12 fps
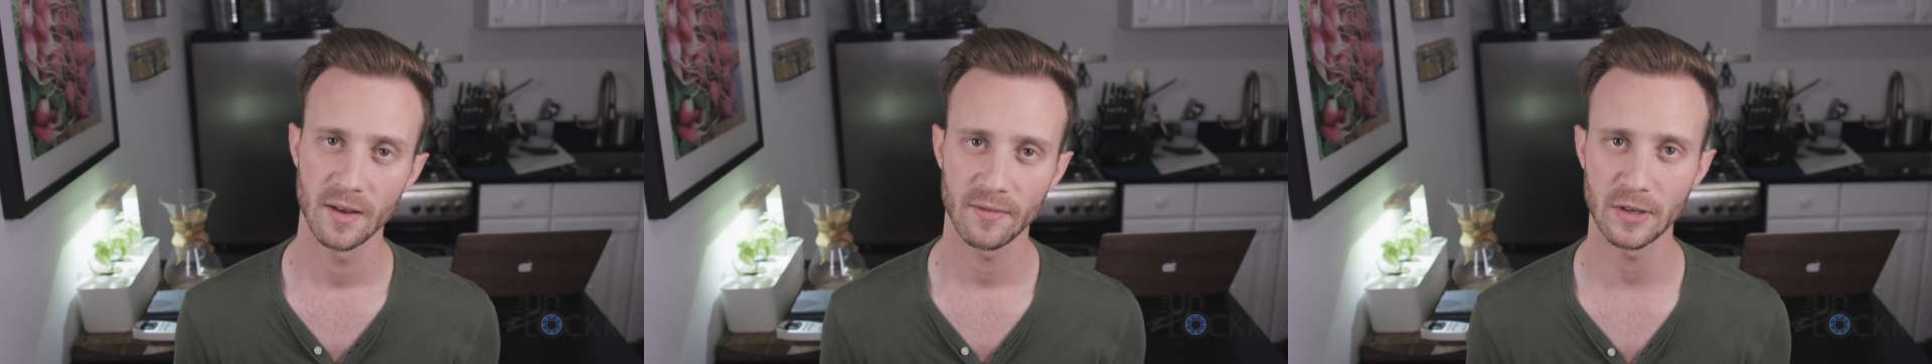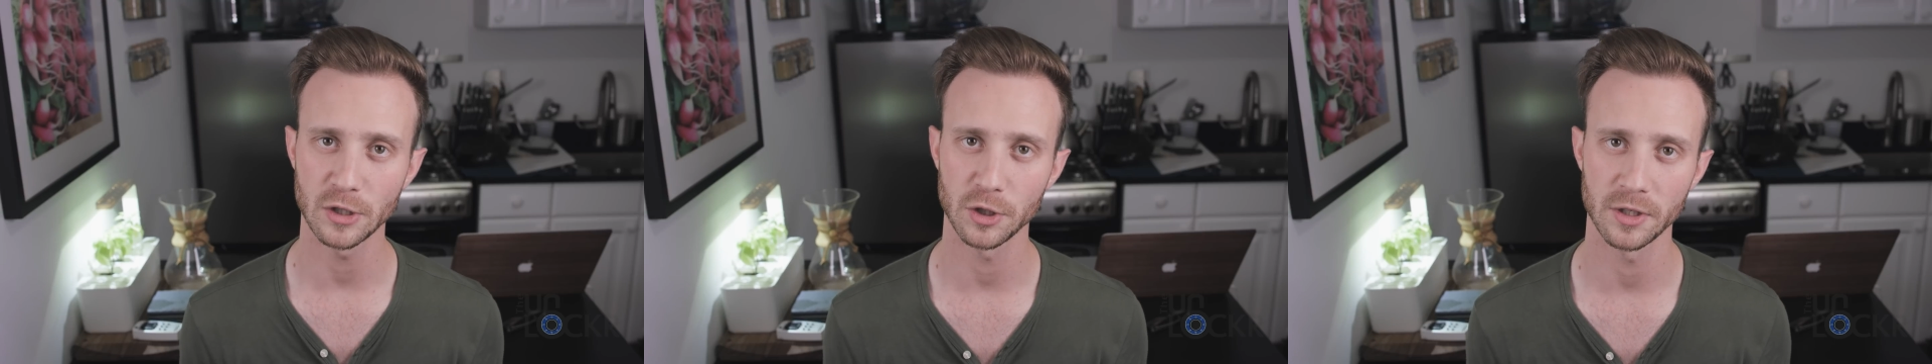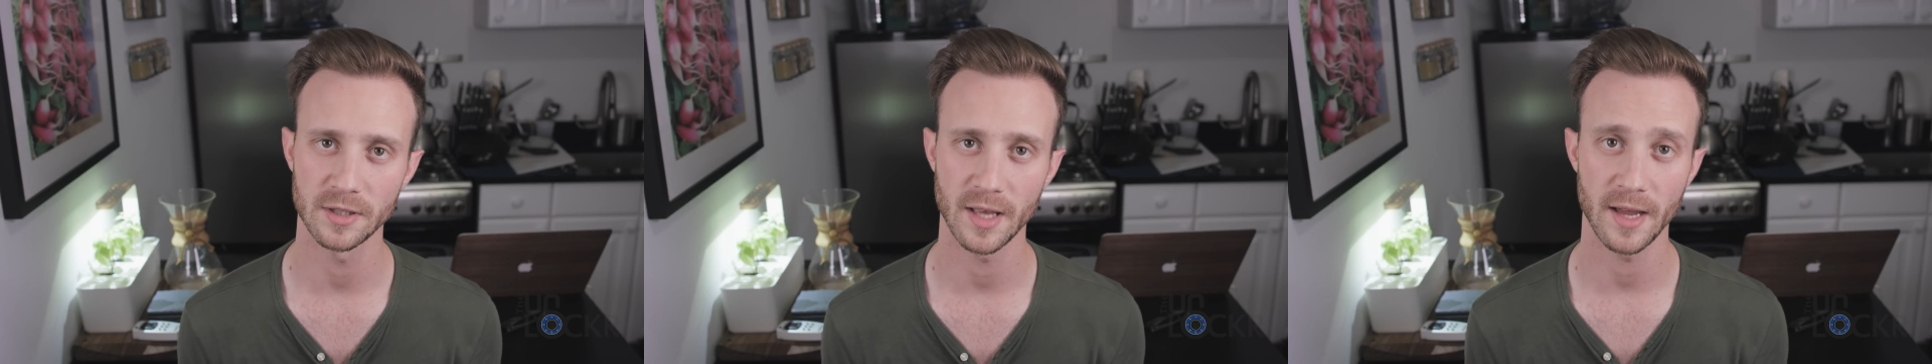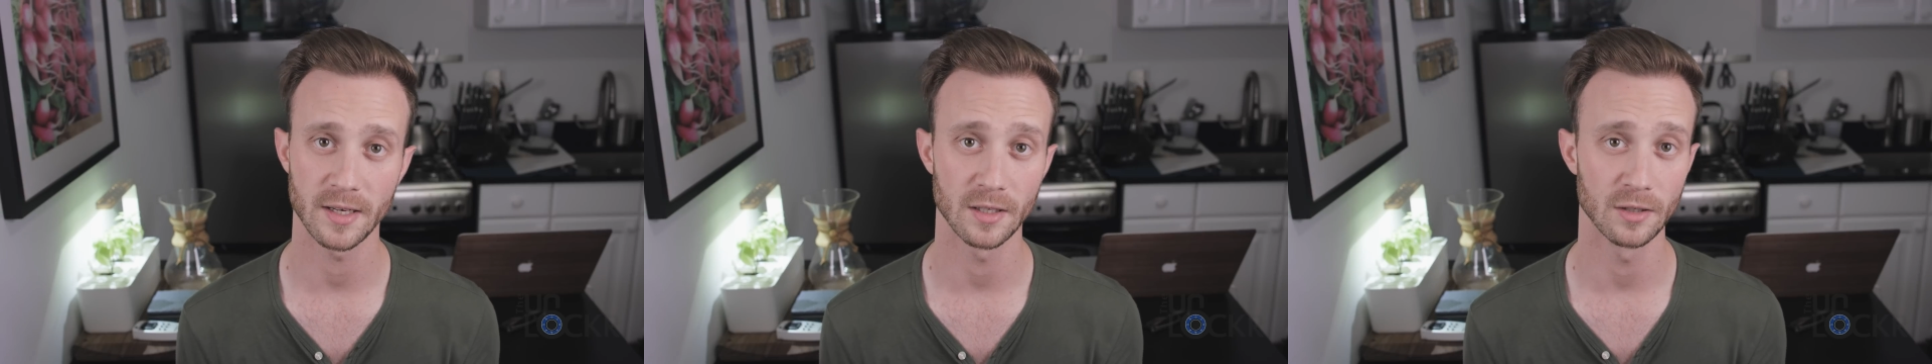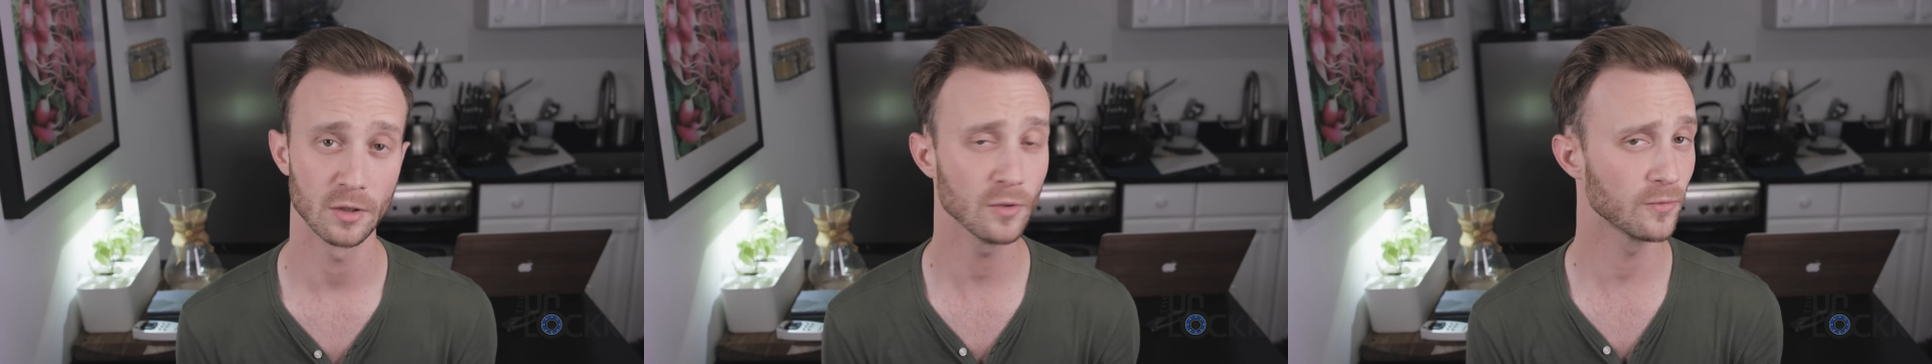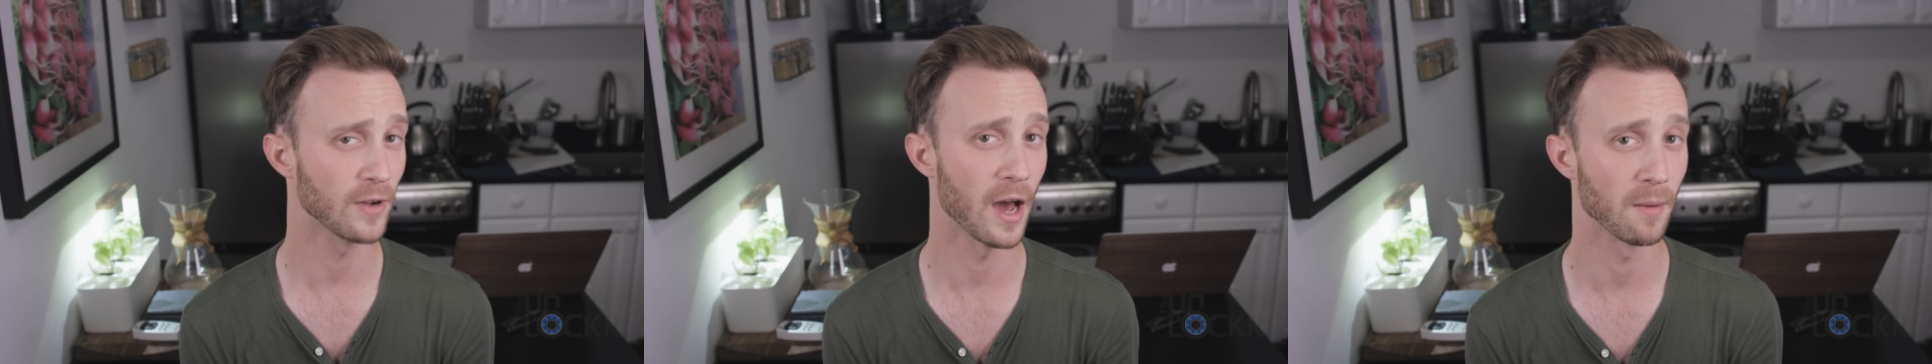features that
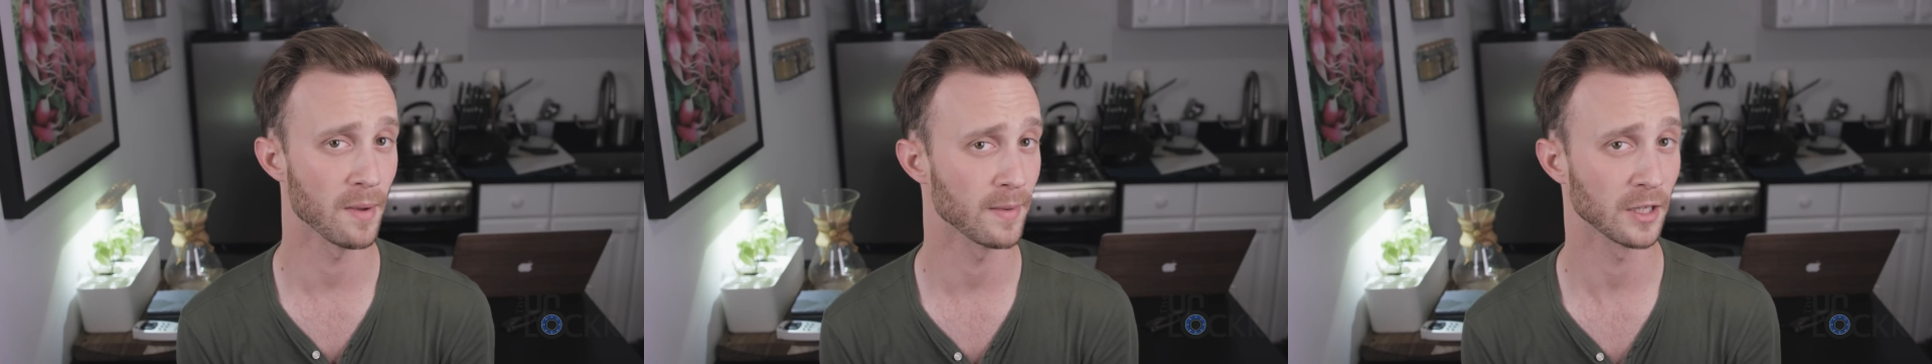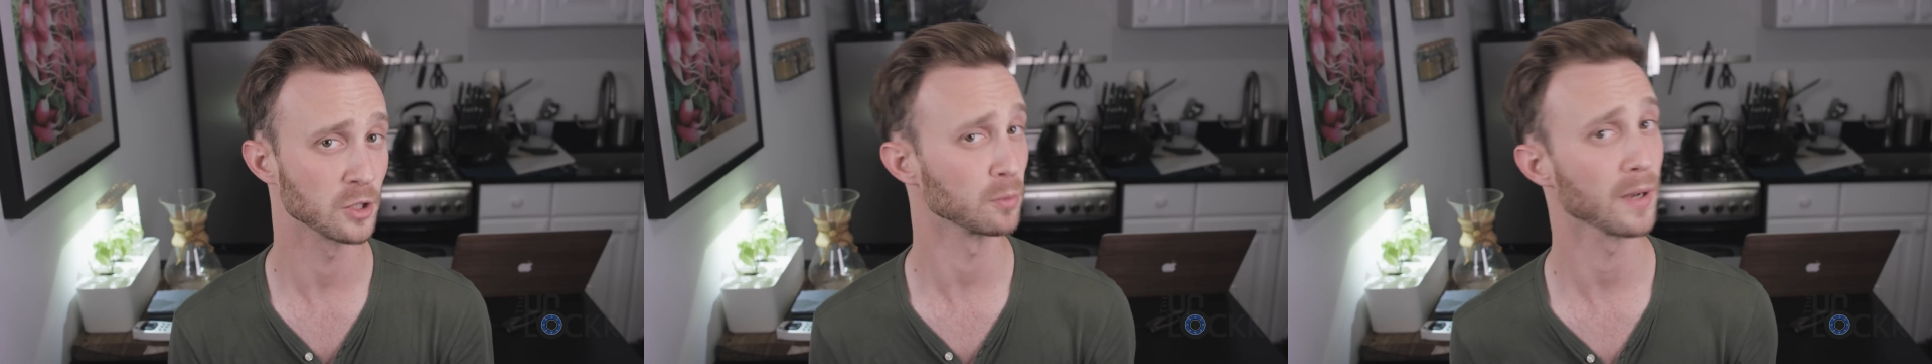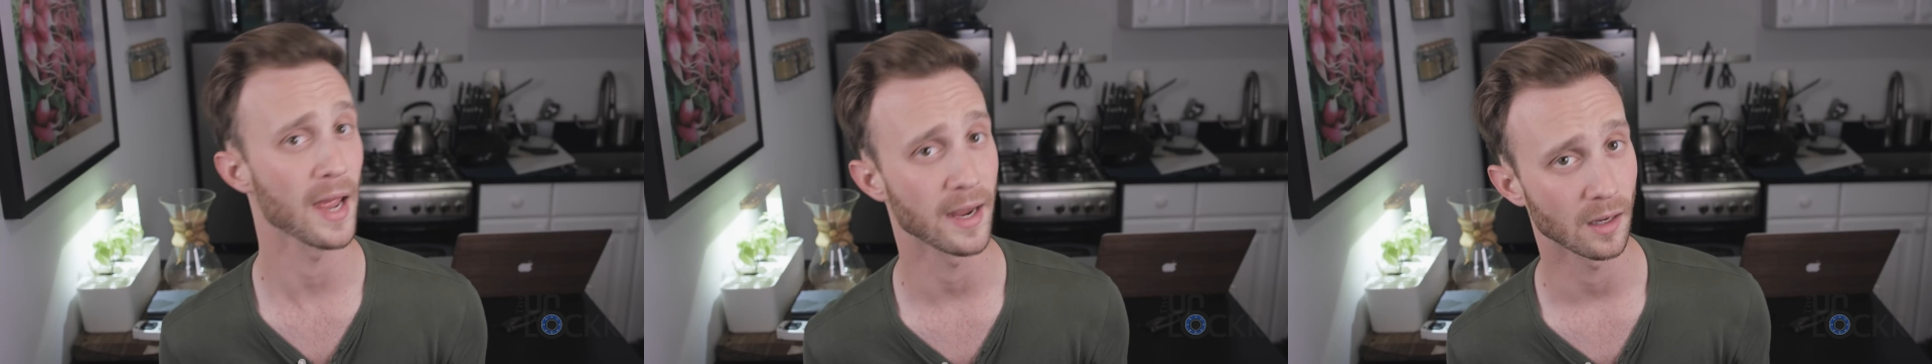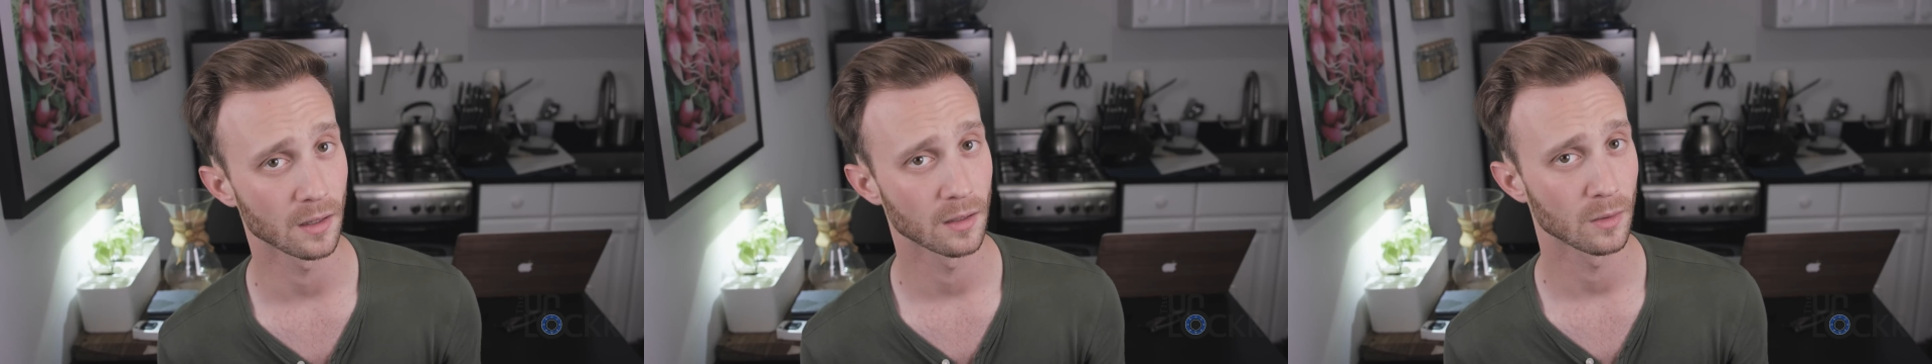you found, maybe because you're playing